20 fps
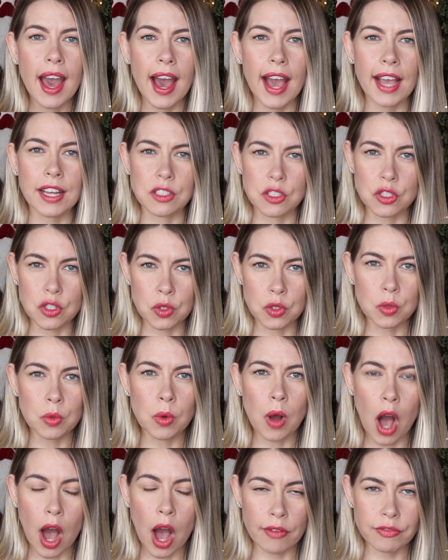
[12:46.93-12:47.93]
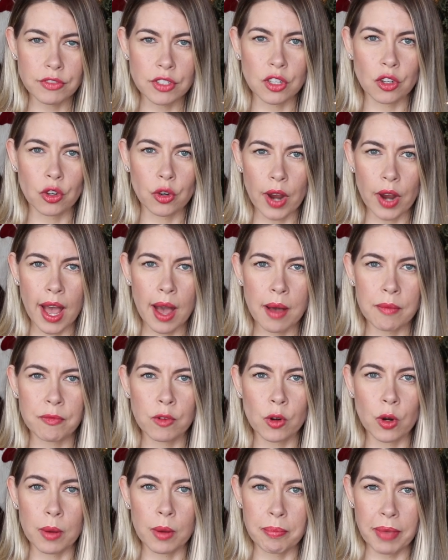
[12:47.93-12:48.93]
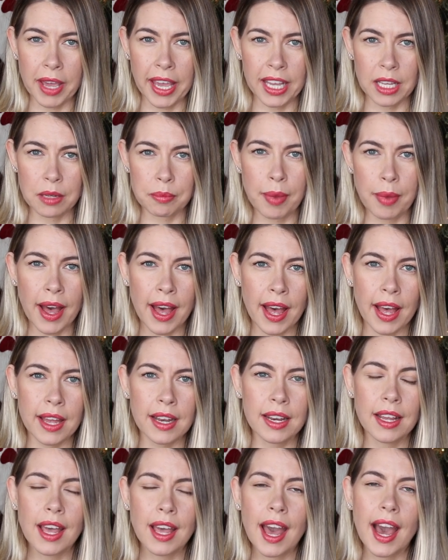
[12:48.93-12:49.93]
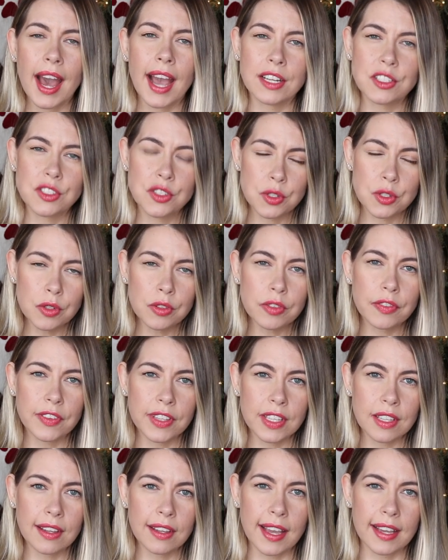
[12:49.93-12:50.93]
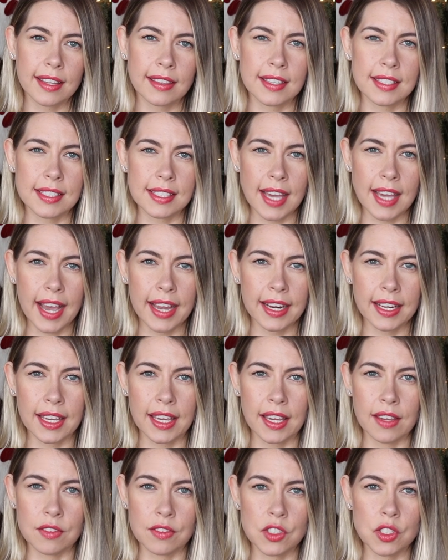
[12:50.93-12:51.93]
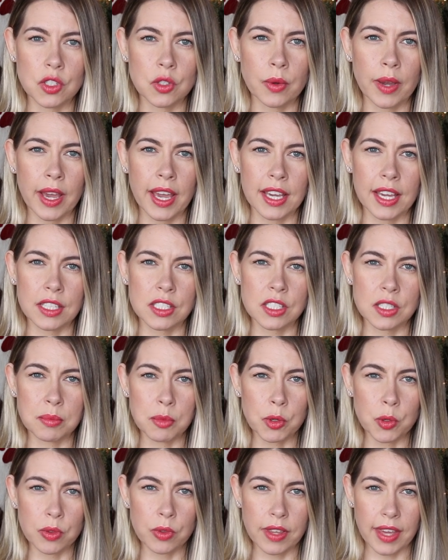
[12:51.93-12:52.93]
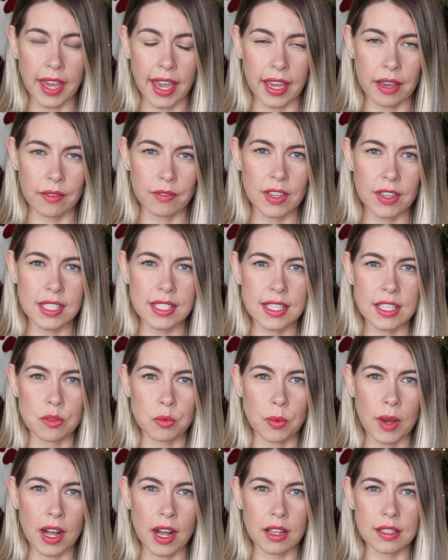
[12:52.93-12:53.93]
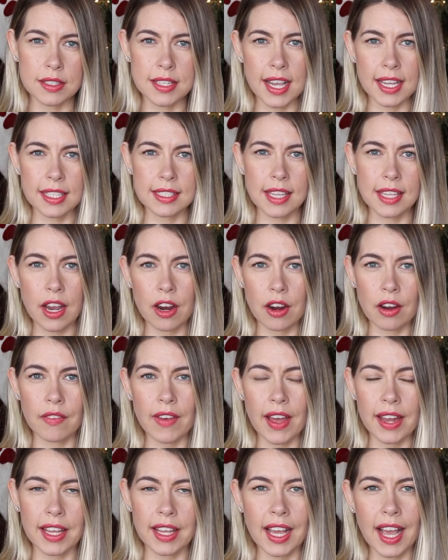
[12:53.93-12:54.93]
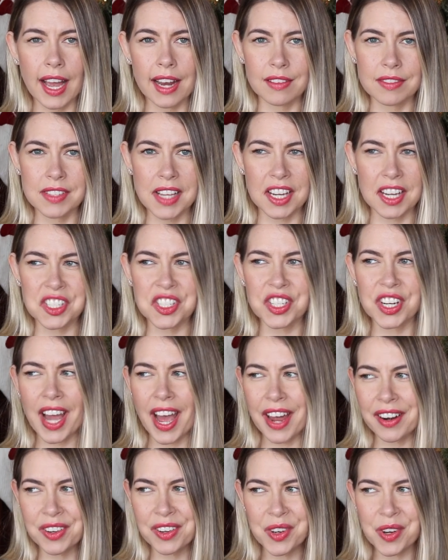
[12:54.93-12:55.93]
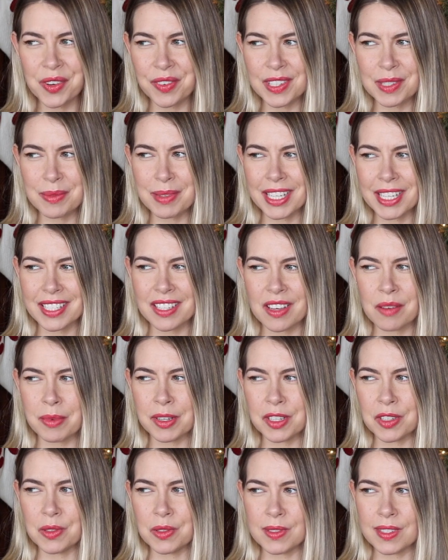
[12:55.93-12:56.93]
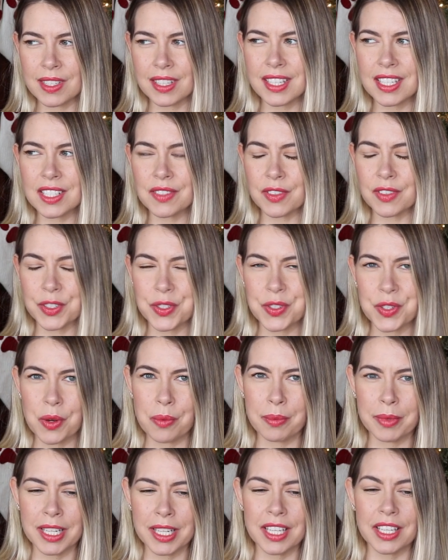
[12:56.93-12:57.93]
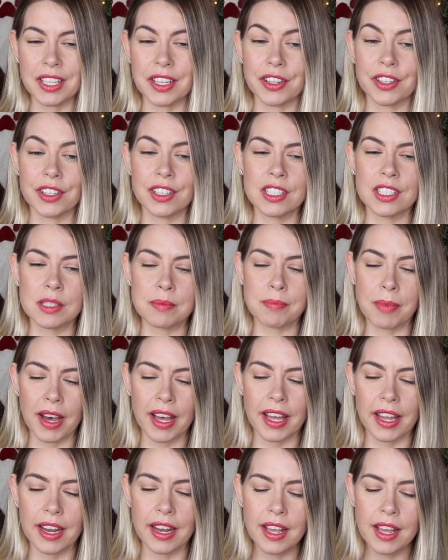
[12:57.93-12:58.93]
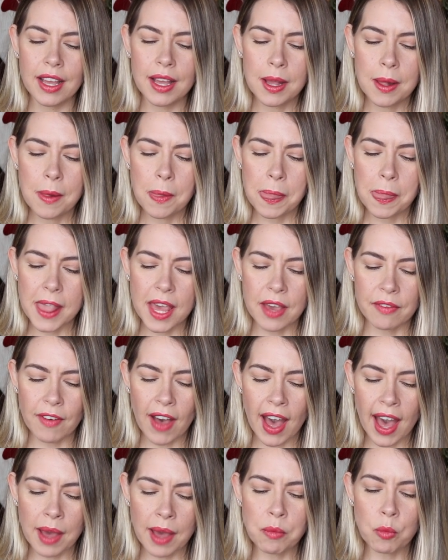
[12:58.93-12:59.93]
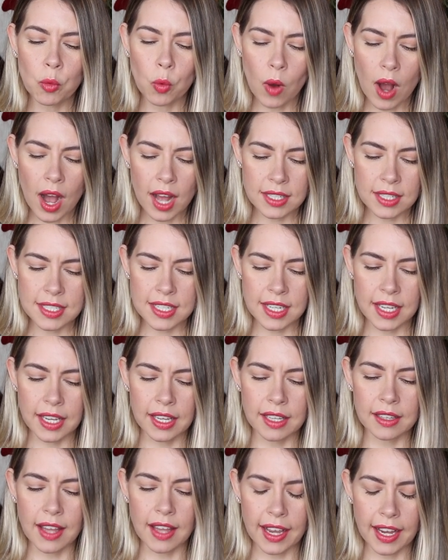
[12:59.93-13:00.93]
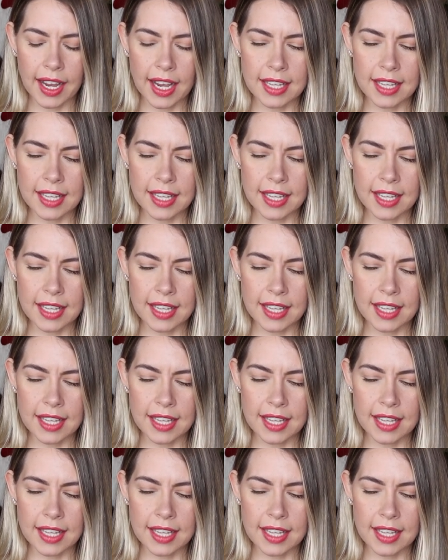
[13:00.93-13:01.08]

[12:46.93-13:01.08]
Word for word: I do often grab for a paint pot. I do feel like this kind of gives you a smooth canvas as well, takes care of any kind of texture. I don't know if it's because I've been using this for so many years, but if I'm wanting, like